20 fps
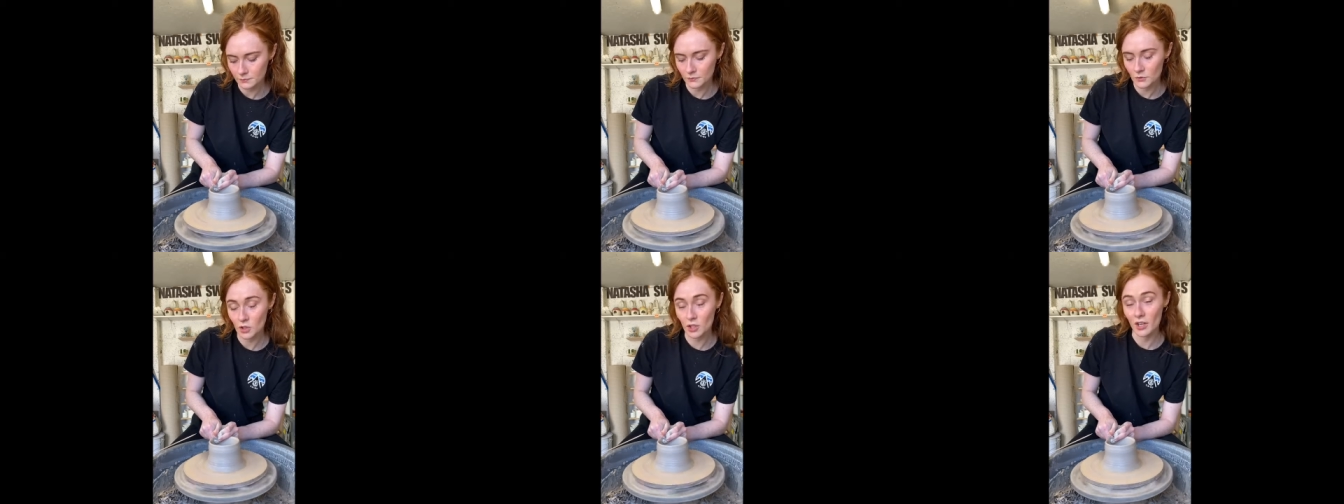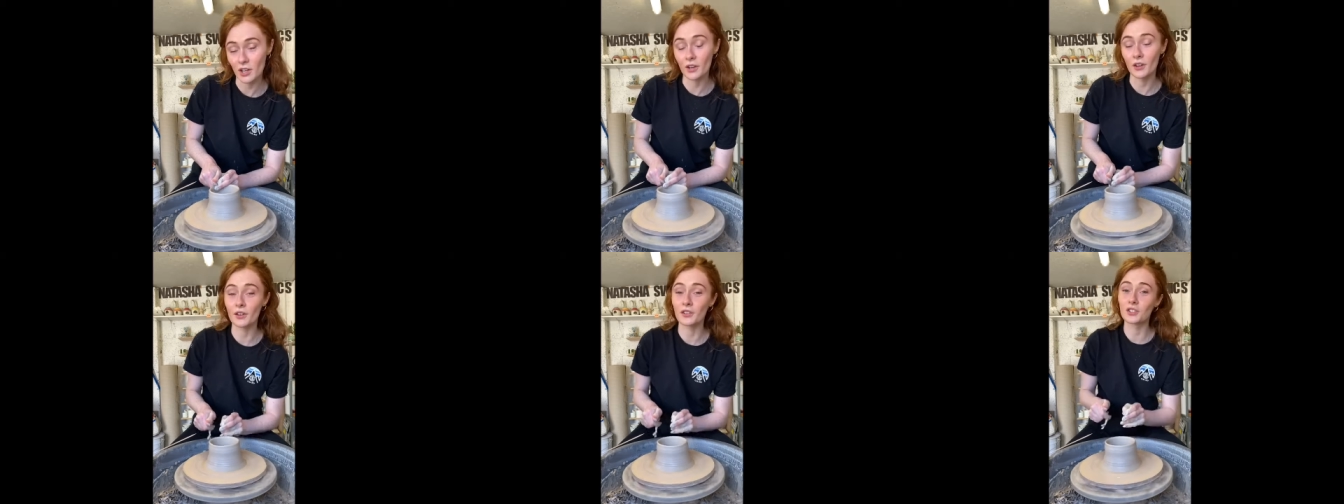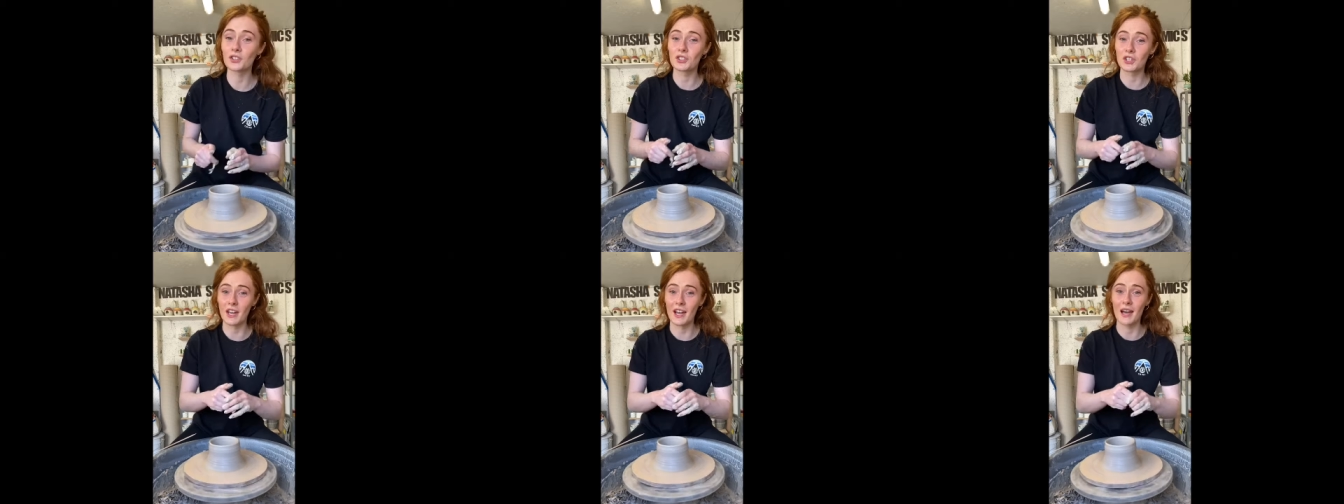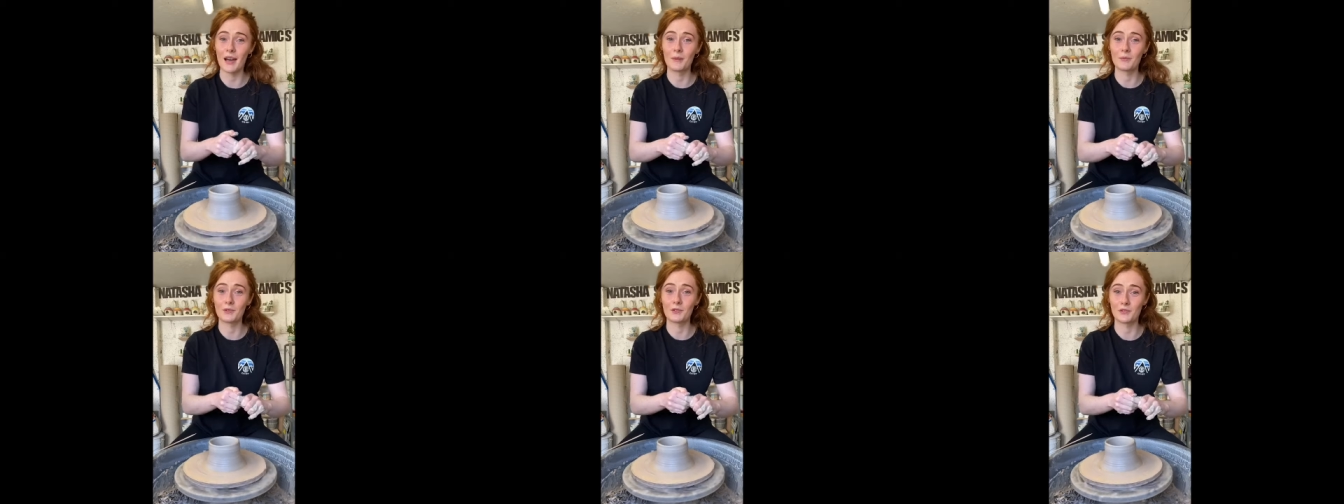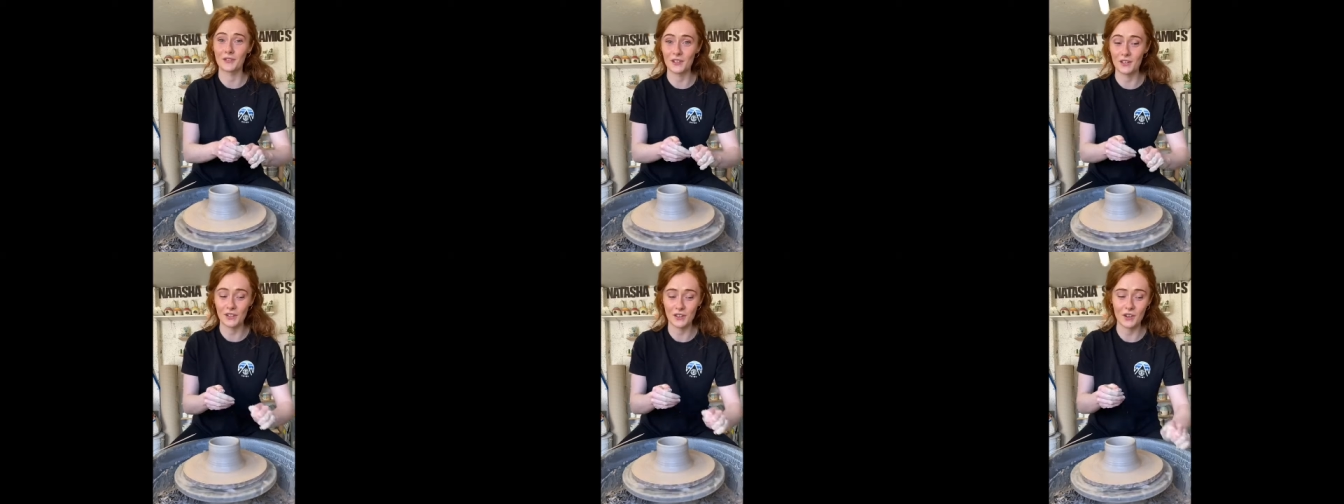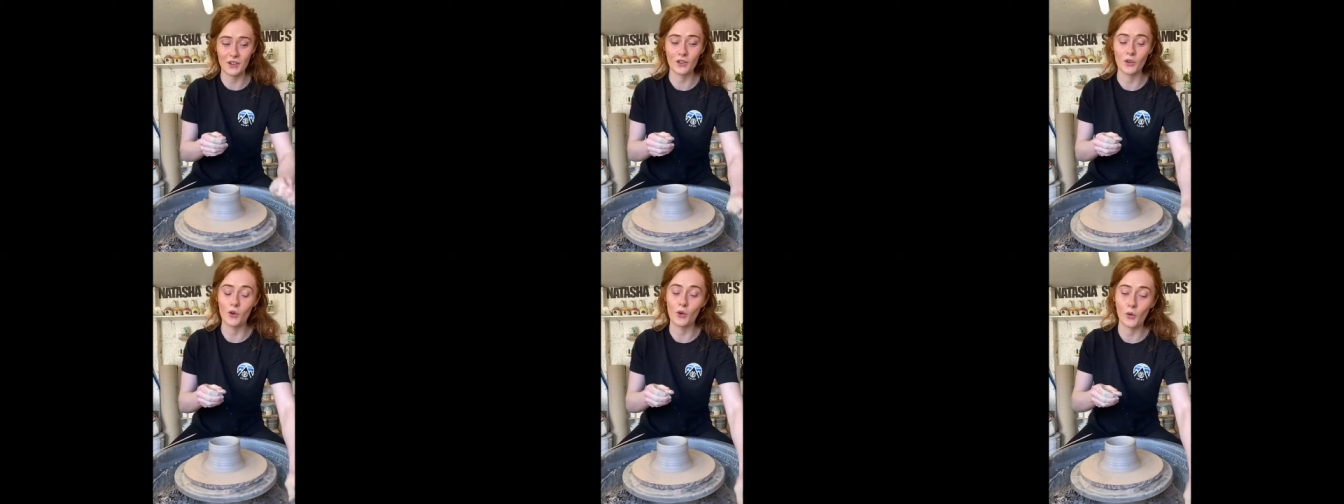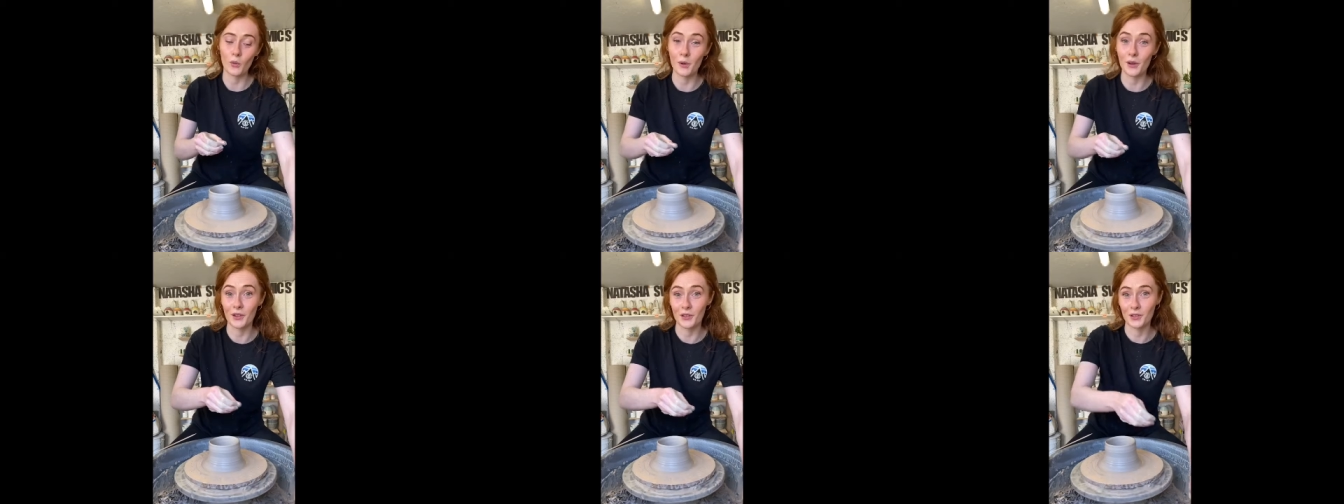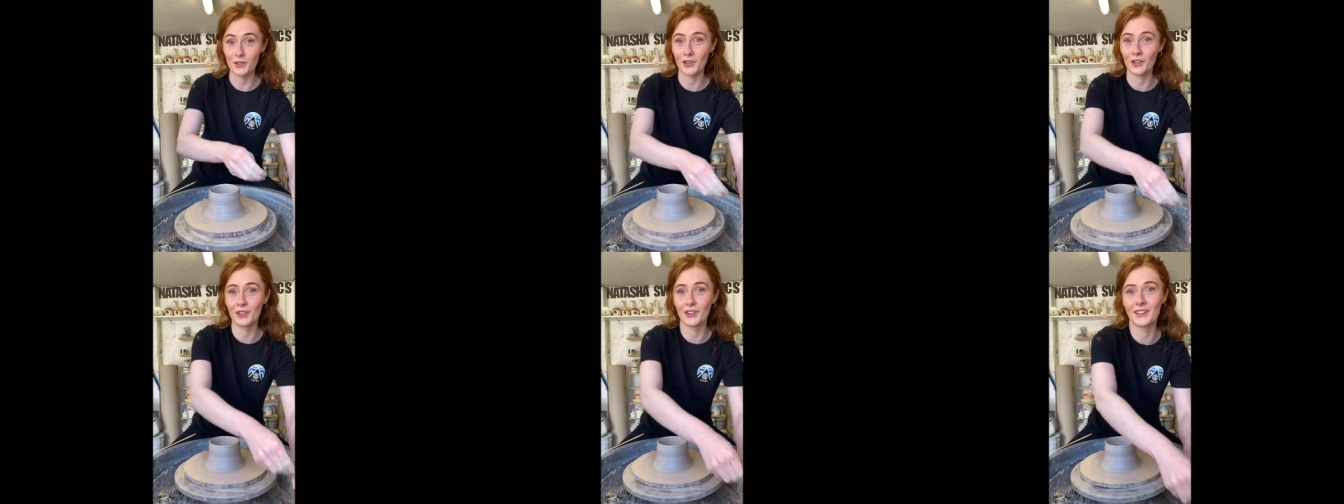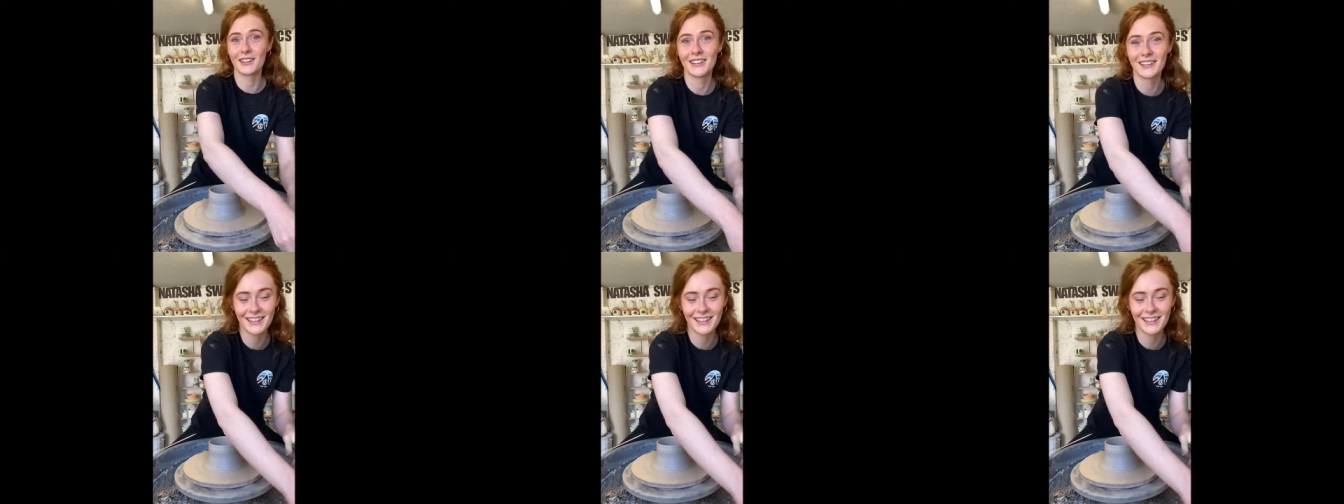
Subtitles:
Try not to jam your finger the whole way through